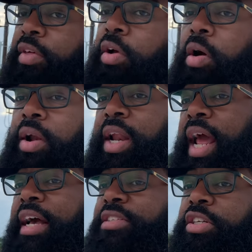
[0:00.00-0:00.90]
car that
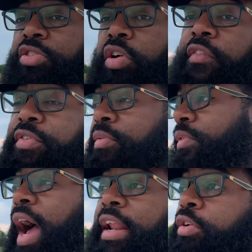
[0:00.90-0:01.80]
has like softer
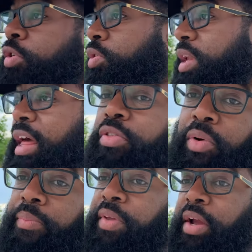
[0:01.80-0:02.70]
vinyl or
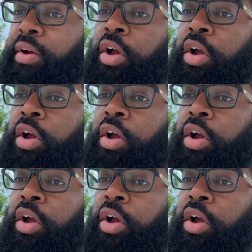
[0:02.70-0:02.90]
leather up there,